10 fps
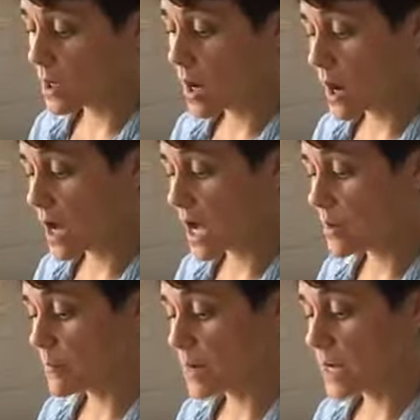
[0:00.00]

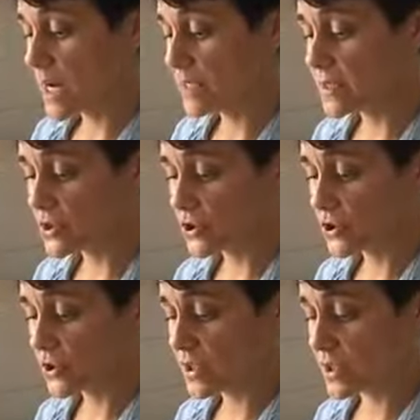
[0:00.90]
and it's
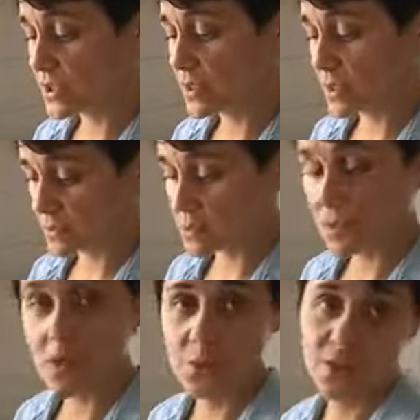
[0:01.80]
cookie
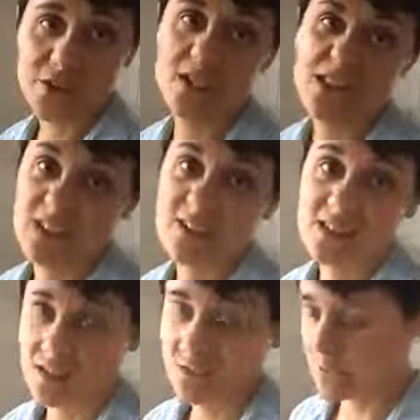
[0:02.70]
cutter, which I just have to
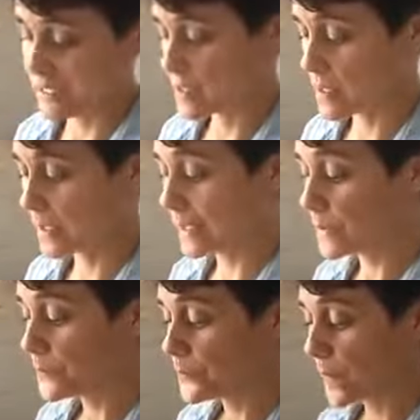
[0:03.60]
say really
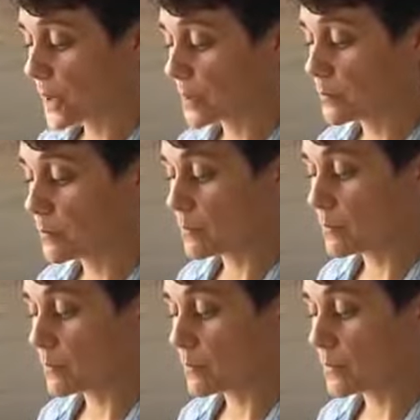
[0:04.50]
slowly, and
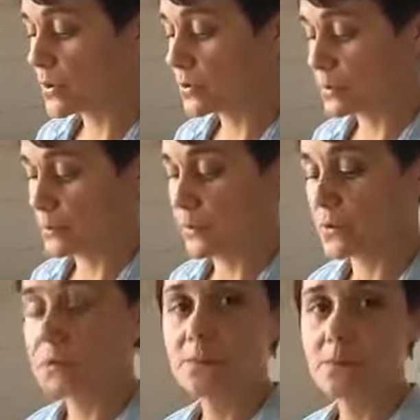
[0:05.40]

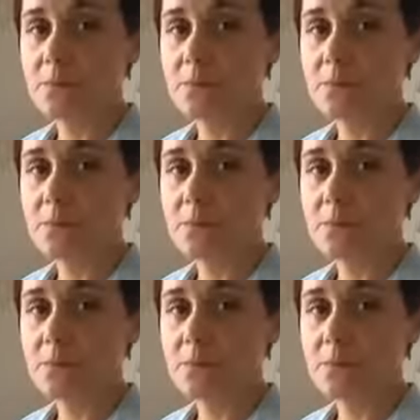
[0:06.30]
moldable.